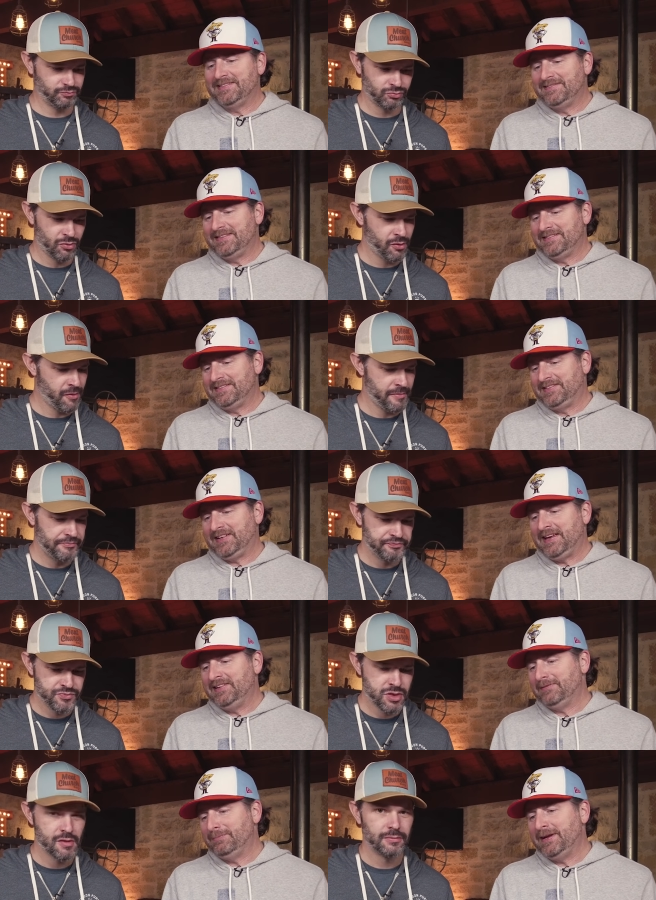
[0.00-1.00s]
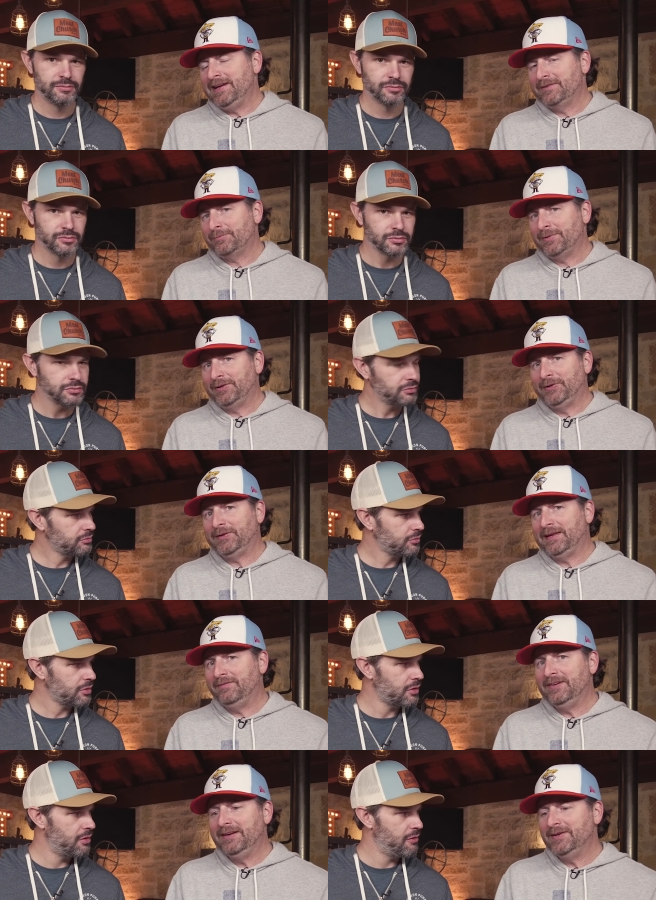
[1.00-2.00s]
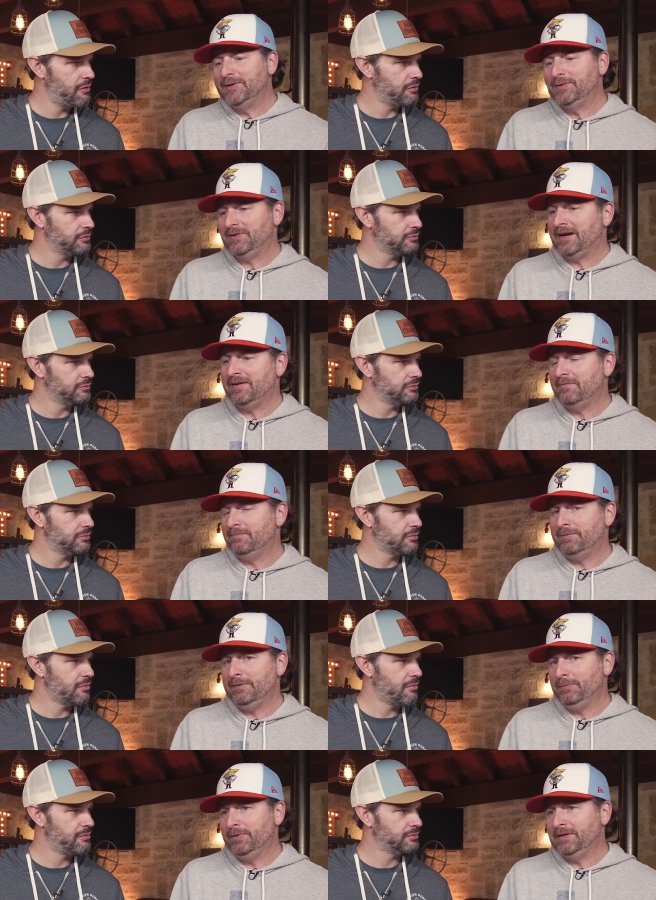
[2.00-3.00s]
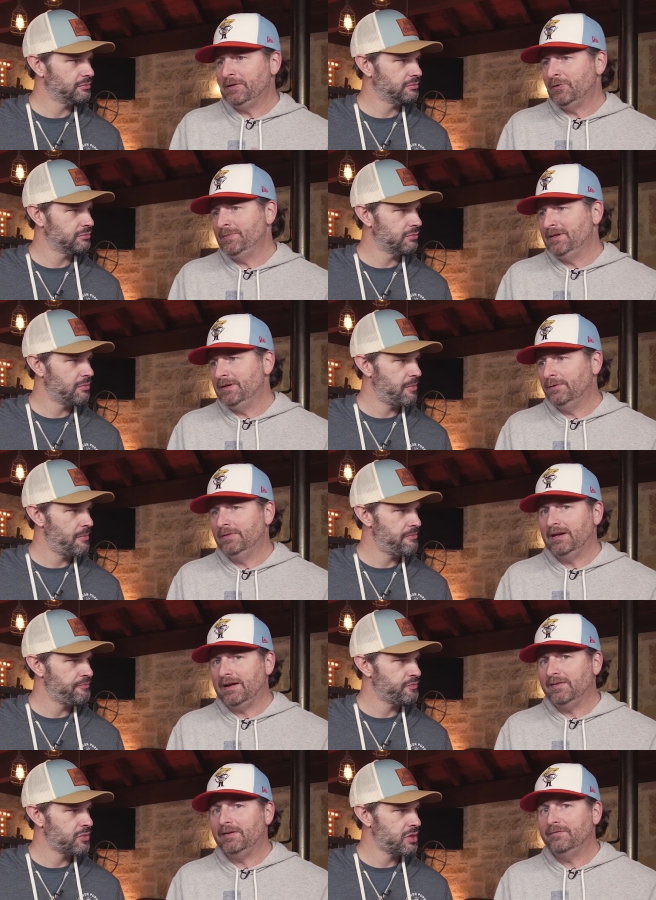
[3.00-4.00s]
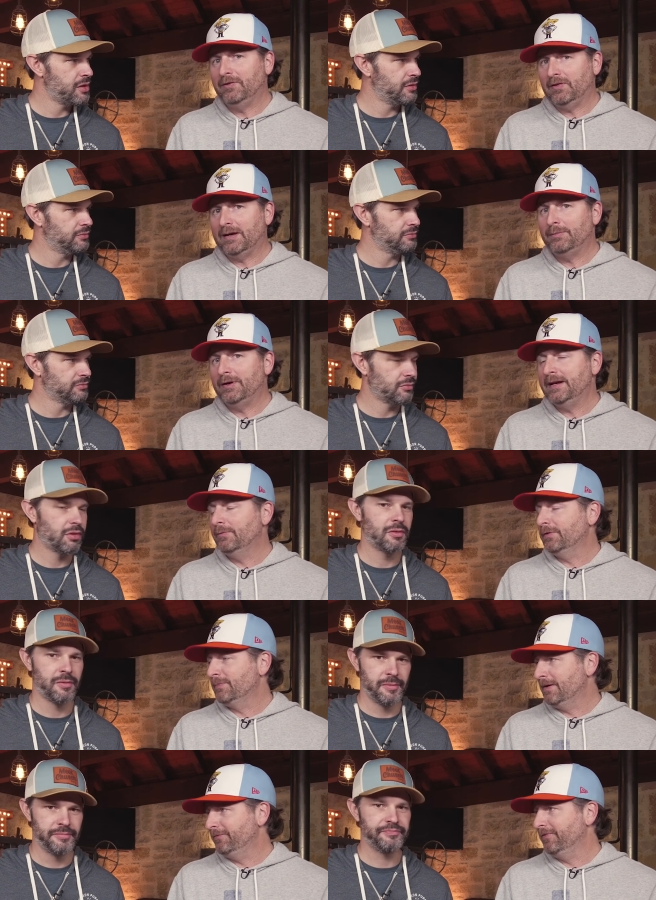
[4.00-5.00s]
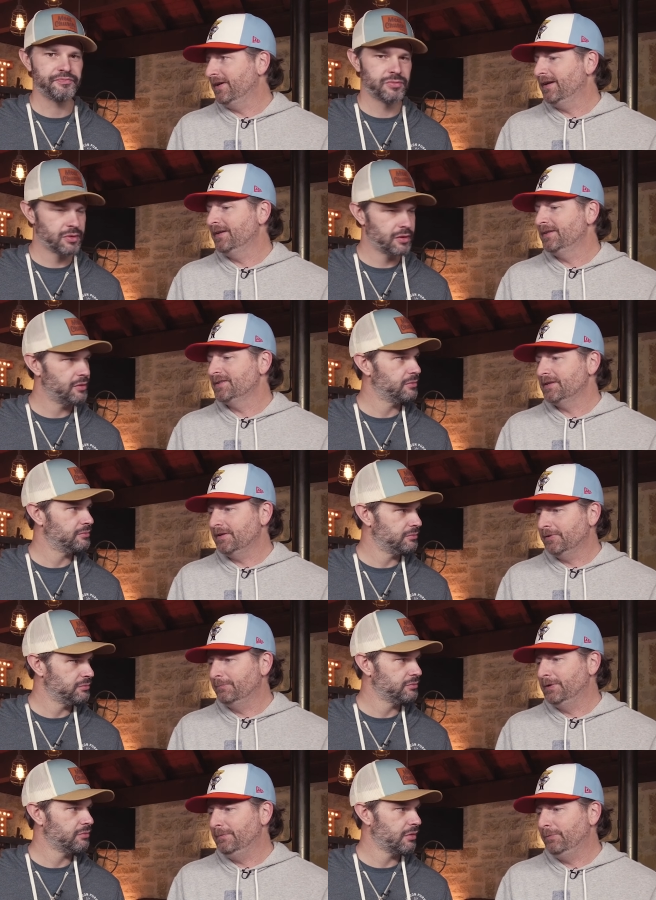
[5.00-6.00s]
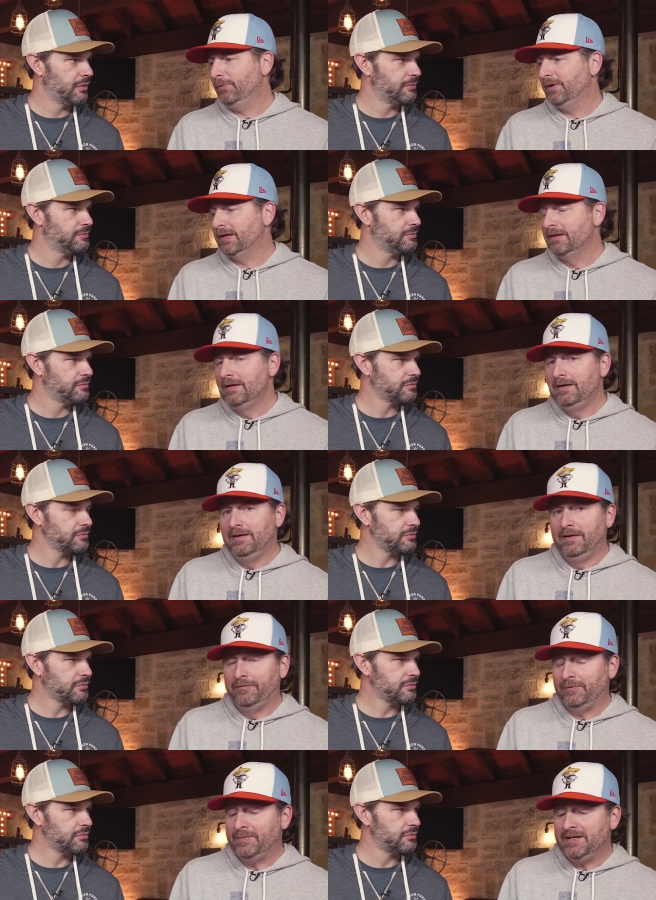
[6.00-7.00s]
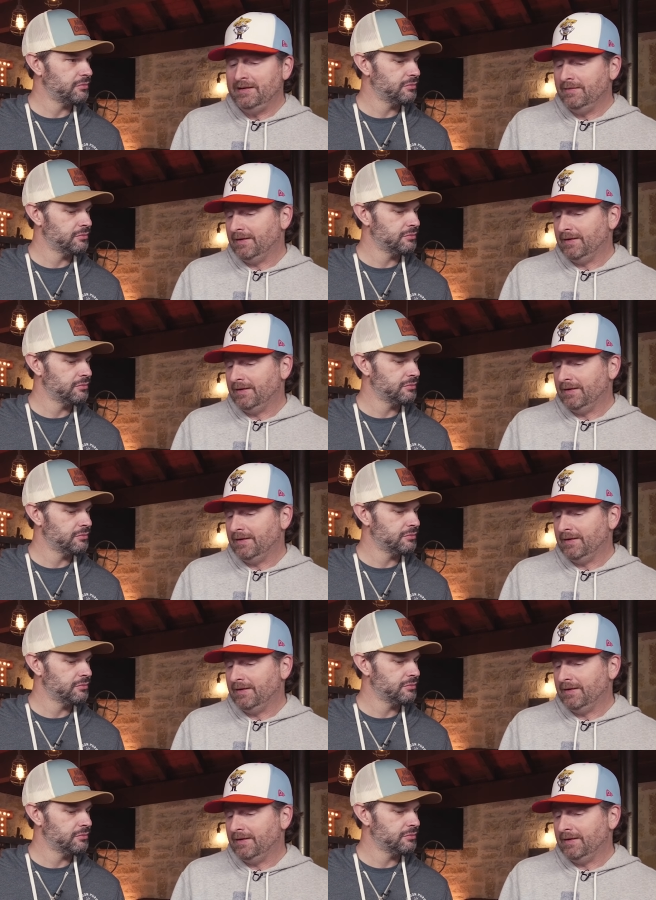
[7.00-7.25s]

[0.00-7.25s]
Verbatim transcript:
Speaker 1: a change of pace from our cooking videos. People that know me know that I love collaborating with my friends and other people. And for me,